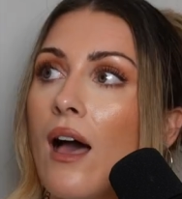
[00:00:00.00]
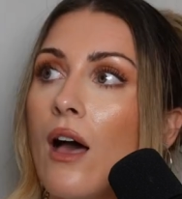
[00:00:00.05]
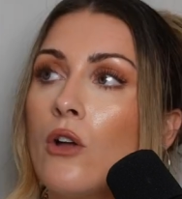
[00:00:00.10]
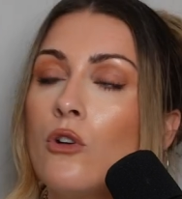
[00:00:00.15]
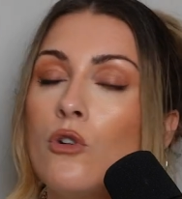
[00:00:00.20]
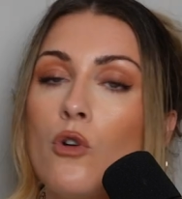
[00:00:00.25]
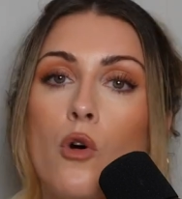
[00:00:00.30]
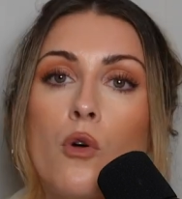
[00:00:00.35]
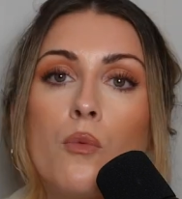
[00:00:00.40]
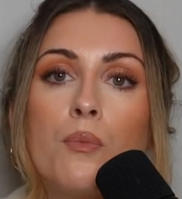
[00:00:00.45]

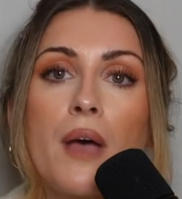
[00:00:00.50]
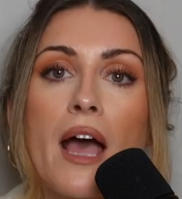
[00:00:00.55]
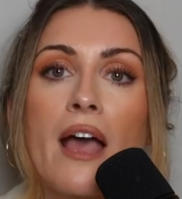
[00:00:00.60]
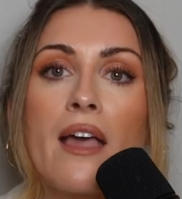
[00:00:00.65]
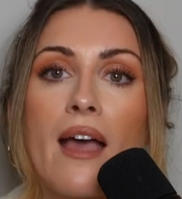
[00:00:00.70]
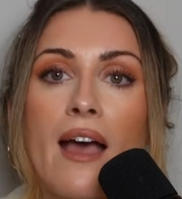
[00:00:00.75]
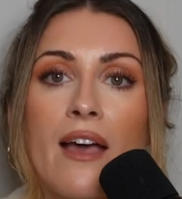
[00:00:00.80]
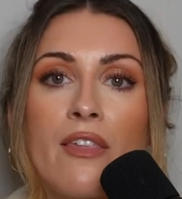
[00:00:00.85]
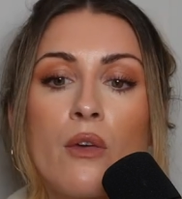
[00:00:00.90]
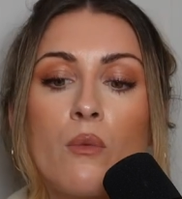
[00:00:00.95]
No,
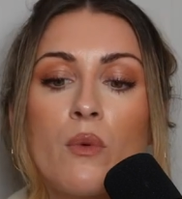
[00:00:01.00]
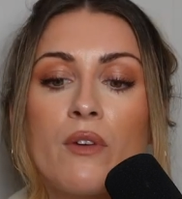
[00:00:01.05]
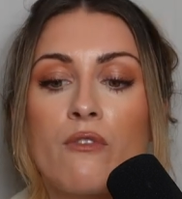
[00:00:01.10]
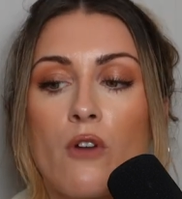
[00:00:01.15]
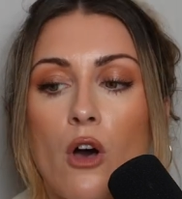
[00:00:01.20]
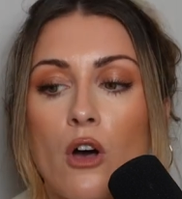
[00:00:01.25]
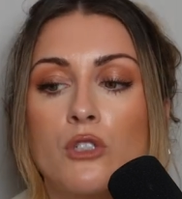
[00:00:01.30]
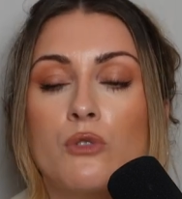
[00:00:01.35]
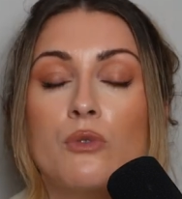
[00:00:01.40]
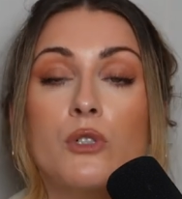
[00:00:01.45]
I think we've
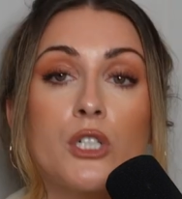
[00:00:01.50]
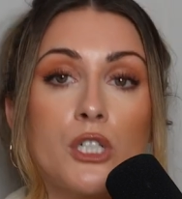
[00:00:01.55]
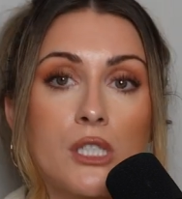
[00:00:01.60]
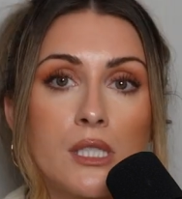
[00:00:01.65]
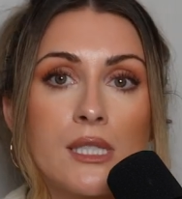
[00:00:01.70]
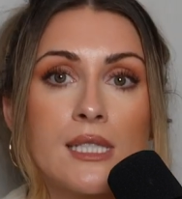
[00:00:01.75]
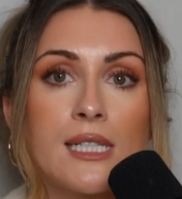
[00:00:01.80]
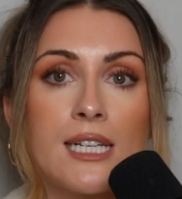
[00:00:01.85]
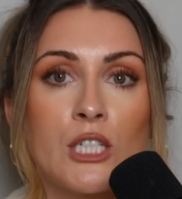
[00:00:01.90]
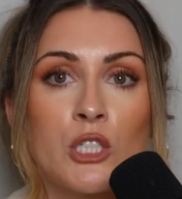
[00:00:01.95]
got to a good
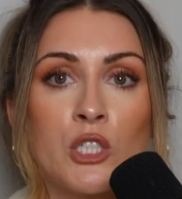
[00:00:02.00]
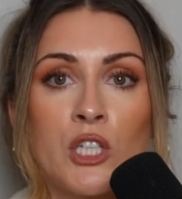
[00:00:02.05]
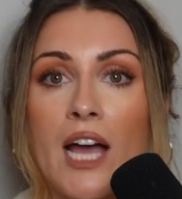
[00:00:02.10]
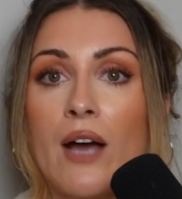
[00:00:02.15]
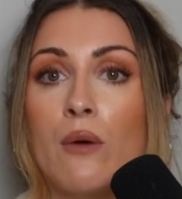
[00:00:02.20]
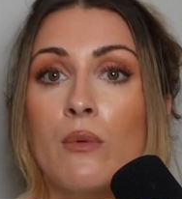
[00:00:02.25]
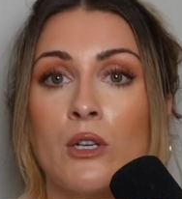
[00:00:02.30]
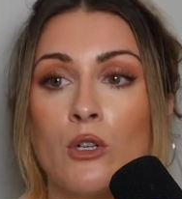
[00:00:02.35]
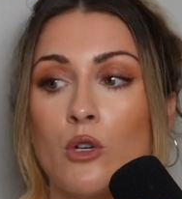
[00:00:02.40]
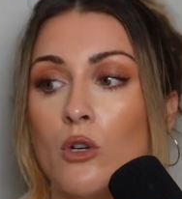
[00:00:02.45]
stage
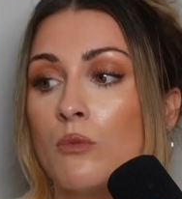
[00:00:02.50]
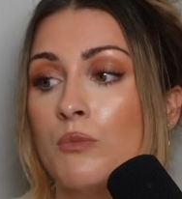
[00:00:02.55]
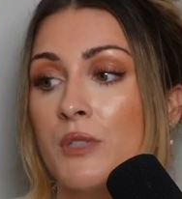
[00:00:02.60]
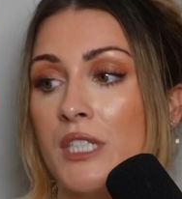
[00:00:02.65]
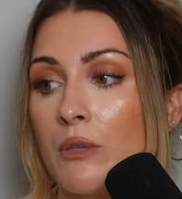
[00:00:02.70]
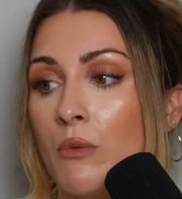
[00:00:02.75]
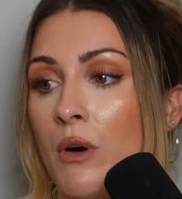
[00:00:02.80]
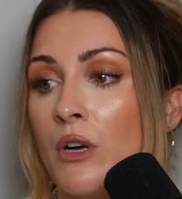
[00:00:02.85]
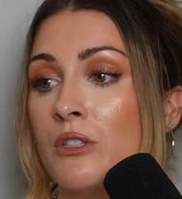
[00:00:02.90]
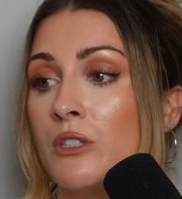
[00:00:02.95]
now where
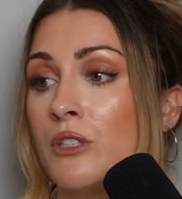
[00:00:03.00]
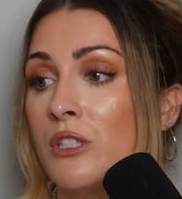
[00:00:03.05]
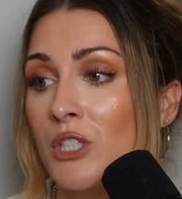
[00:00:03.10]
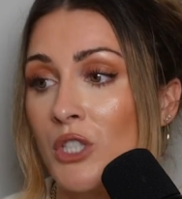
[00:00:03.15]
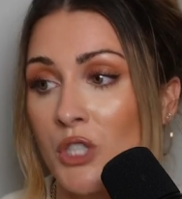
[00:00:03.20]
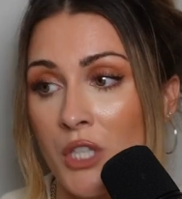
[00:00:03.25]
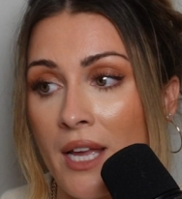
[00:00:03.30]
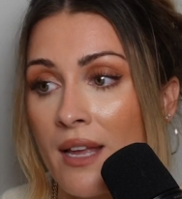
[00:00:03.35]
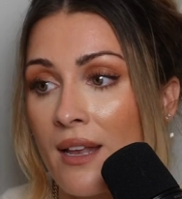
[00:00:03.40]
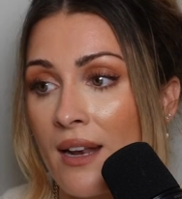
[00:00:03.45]
nobody wants a
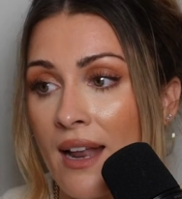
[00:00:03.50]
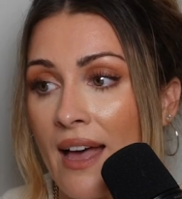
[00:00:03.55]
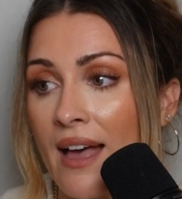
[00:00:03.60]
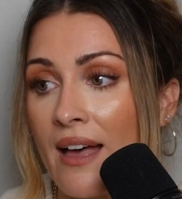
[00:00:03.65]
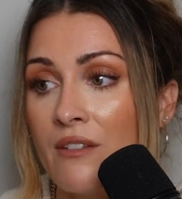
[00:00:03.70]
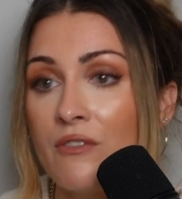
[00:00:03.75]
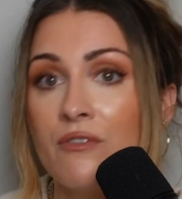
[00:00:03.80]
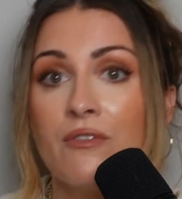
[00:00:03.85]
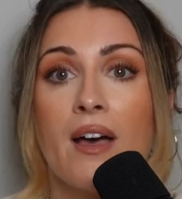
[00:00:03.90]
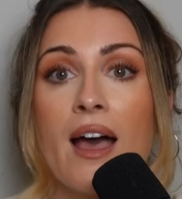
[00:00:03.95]
shit
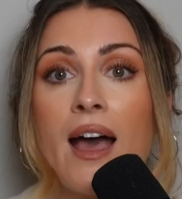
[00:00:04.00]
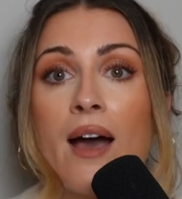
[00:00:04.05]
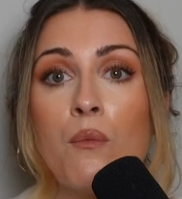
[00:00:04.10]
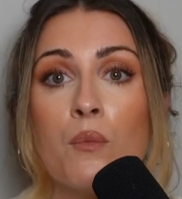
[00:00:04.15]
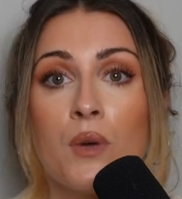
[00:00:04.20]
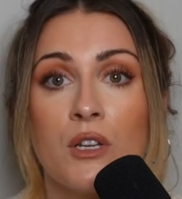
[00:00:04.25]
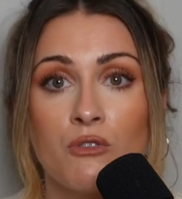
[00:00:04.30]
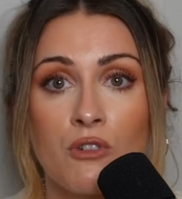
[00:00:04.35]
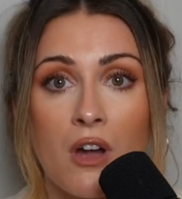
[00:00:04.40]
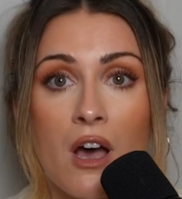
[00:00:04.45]
love and
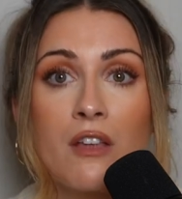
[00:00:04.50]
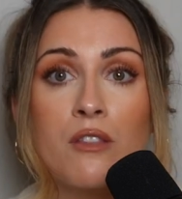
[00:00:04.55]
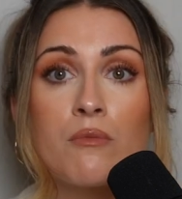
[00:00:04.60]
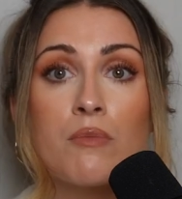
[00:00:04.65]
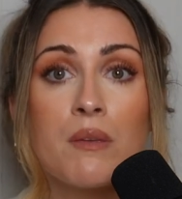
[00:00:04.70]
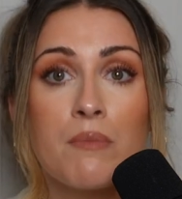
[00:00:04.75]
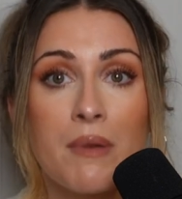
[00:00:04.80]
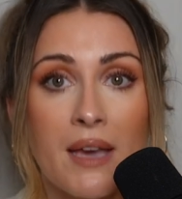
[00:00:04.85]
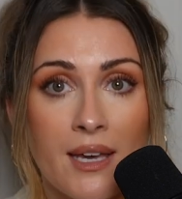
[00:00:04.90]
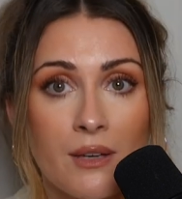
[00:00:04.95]
we'd rather
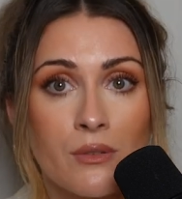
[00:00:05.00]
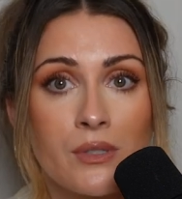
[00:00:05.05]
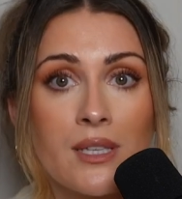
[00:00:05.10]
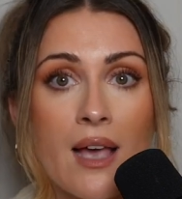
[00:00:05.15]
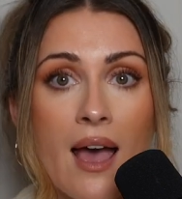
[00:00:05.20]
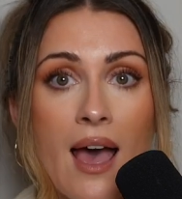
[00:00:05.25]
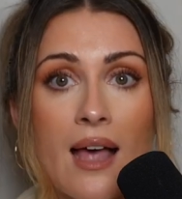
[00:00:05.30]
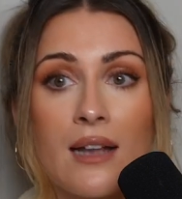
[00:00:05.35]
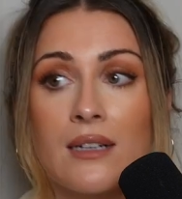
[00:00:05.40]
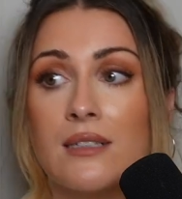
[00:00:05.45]
be by
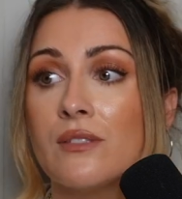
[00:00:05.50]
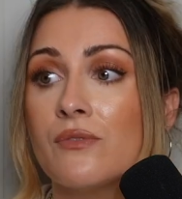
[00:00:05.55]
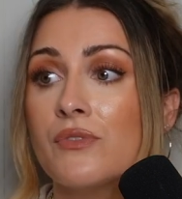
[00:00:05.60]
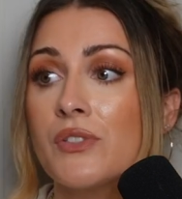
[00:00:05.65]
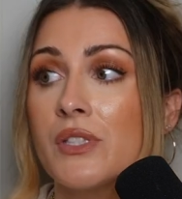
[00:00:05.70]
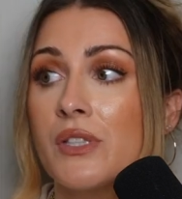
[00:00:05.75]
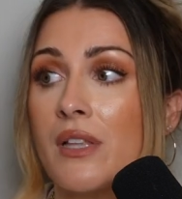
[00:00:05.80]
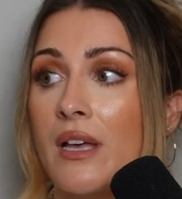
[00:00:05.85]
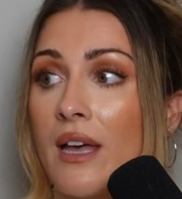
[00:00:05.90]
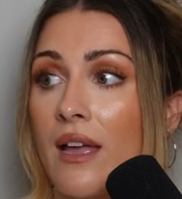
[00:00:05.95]

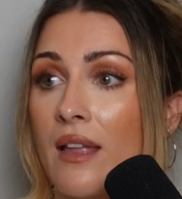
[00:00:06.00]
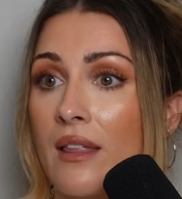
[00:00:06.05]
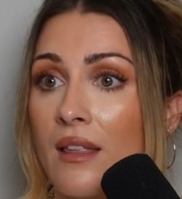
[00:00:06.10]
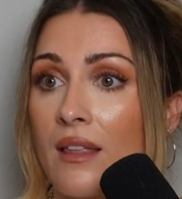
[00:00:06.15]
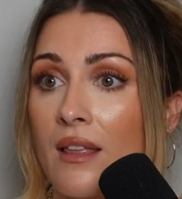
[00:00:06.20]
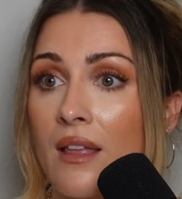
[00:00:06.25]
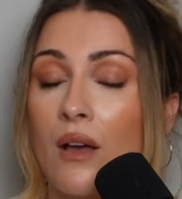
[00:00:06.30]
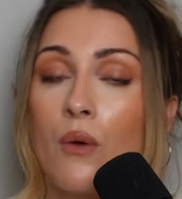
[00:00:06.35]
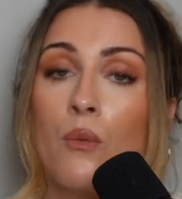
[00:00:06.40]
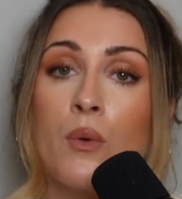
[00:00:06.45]
ourselves
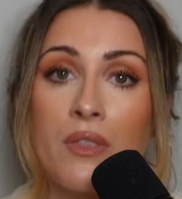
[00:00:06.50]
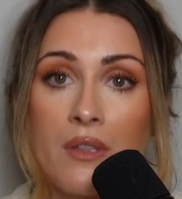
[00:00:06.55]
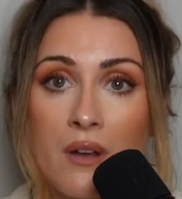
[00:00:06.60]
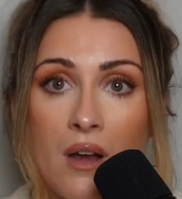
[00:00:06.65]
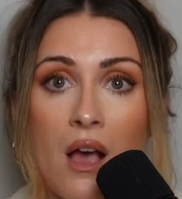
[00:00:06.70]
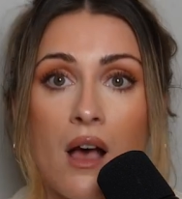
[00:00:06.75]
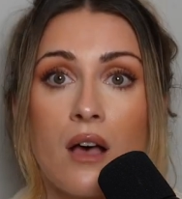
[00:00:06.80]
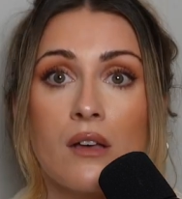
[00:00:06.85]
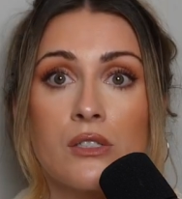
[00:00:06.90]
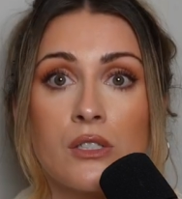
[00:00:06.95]
than with an
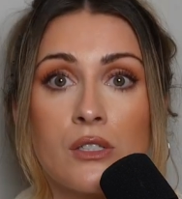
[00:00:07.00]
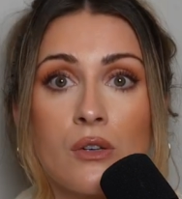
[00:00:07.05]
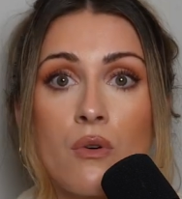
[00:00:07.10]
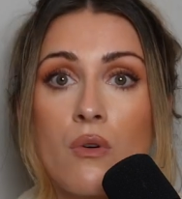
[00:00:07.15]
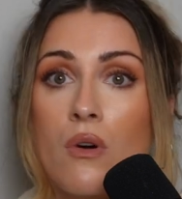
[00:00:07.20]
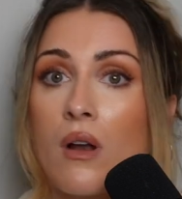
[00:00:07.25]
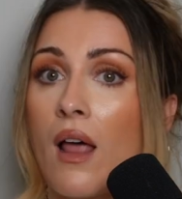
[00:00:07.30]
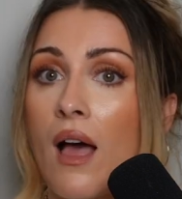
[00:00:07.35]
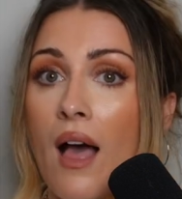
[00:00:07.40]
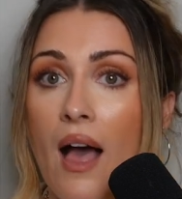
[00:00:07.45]

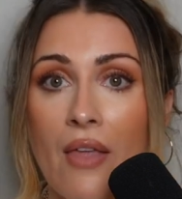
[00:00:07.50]
arsehole.